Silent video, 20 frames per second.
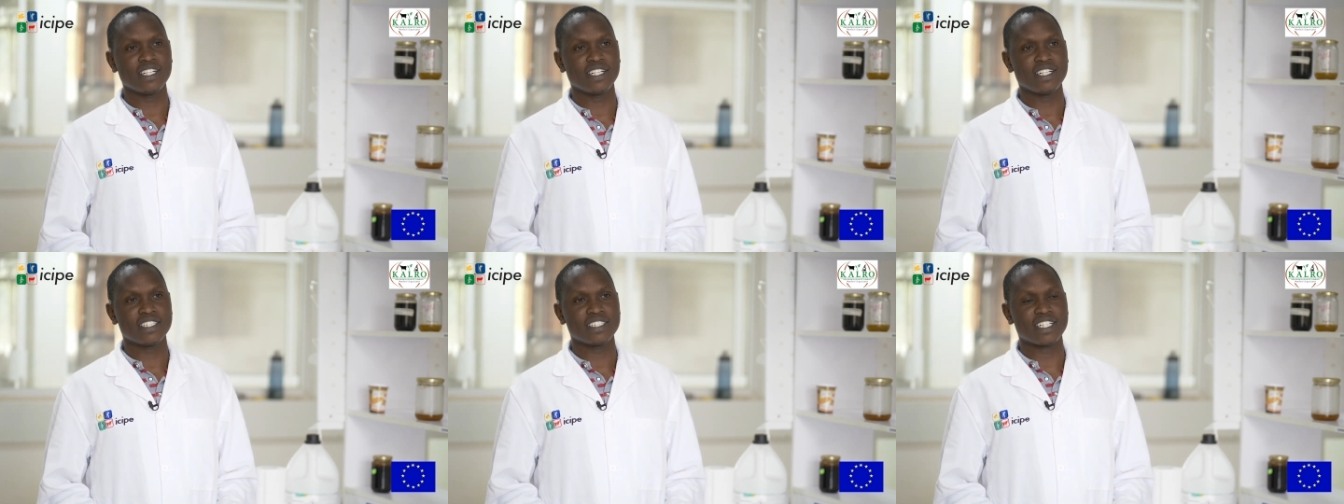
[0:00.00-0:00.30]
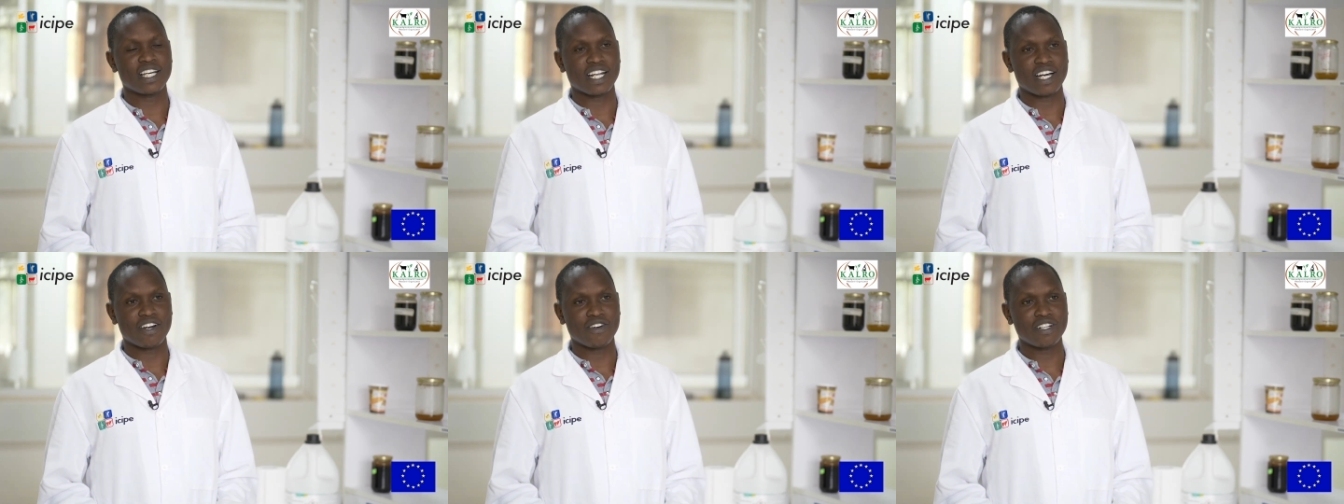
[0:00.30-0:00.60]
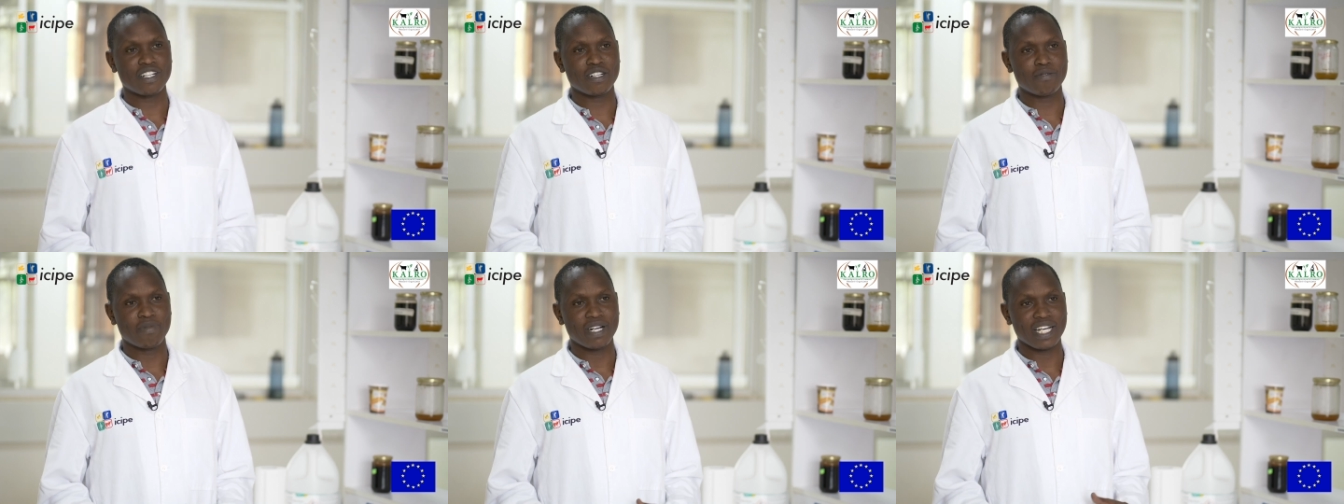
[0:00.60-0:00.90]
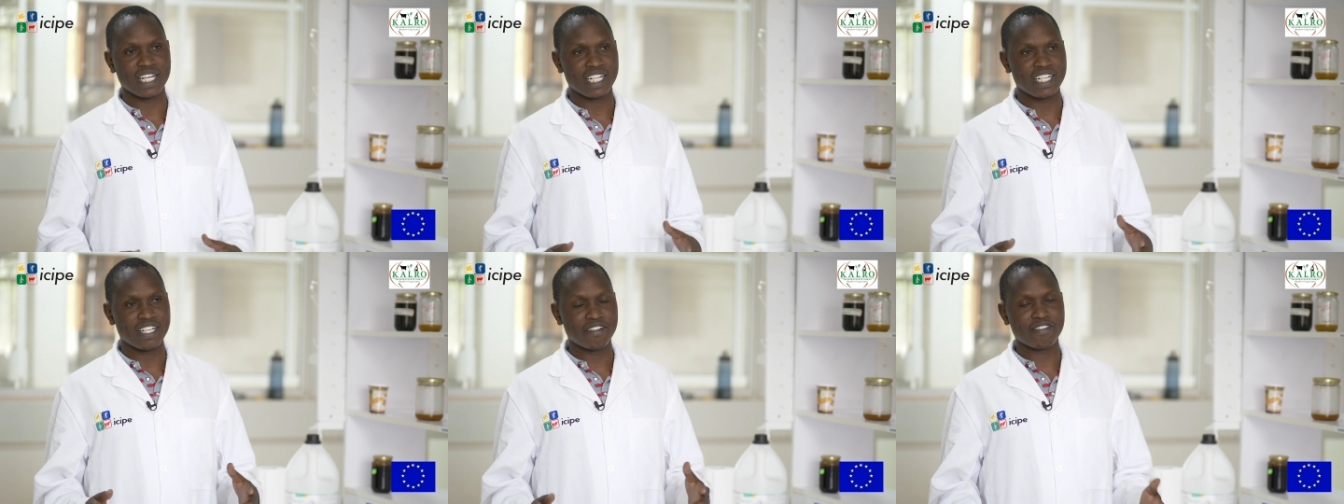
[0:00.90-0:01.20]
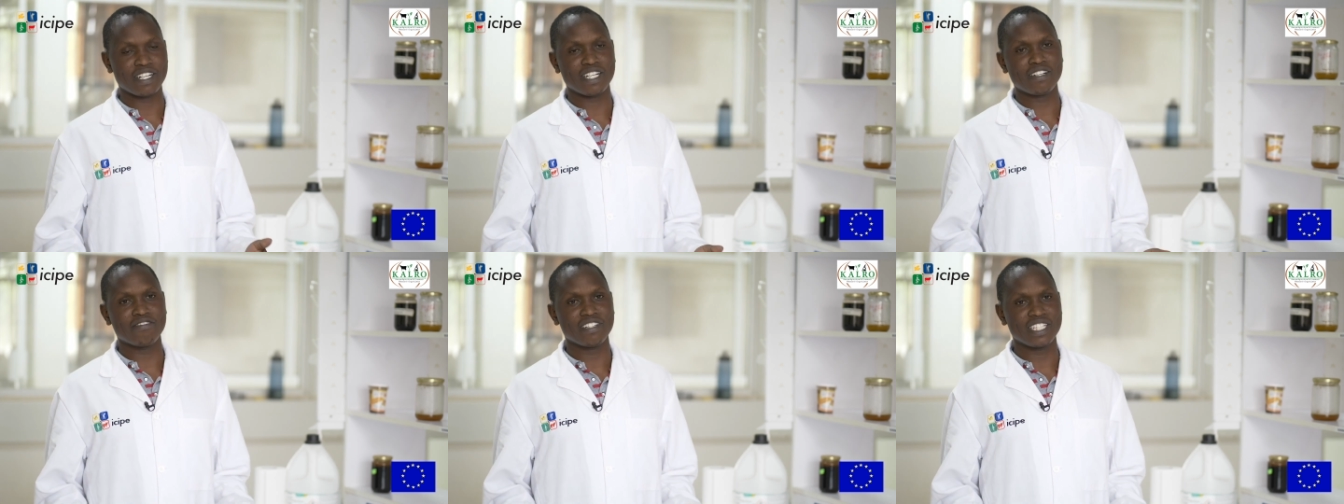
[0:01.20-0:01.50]
surrounded by
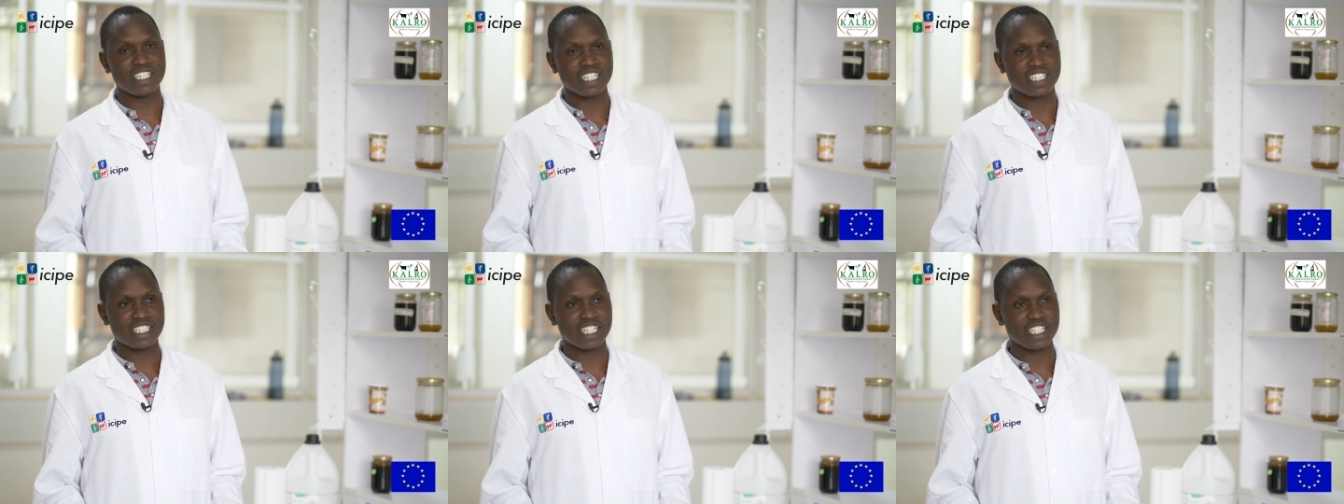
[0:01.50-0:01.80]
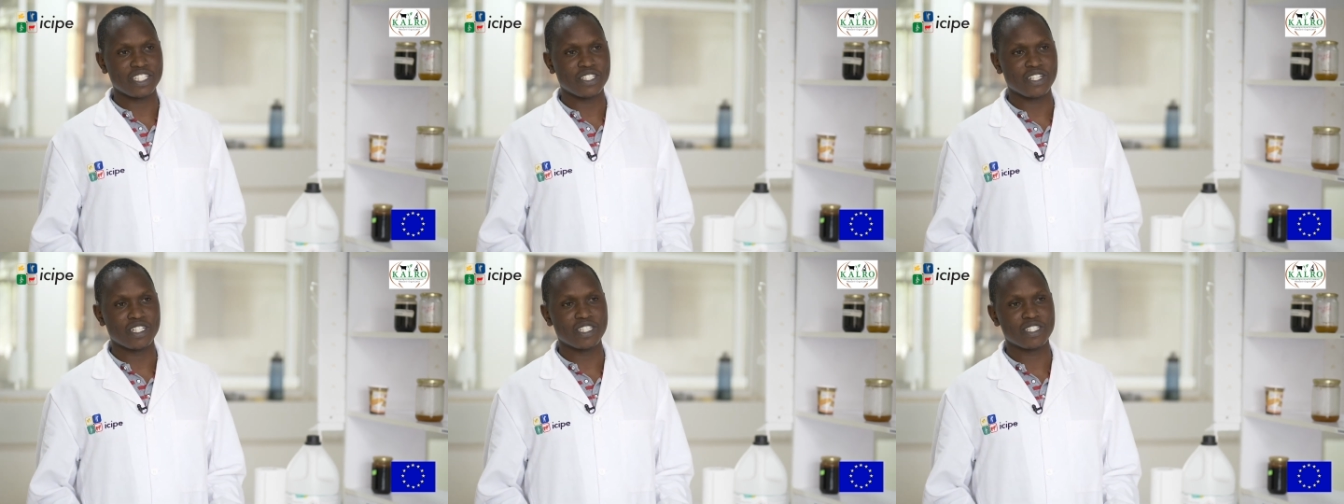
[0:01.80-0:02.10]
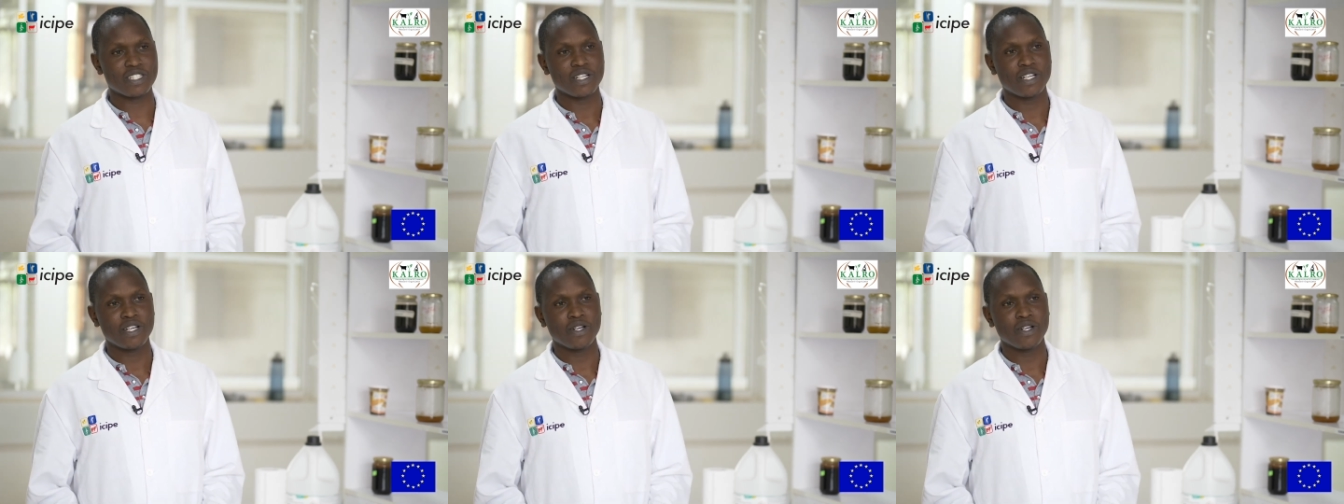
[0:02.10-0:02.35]
different vegetations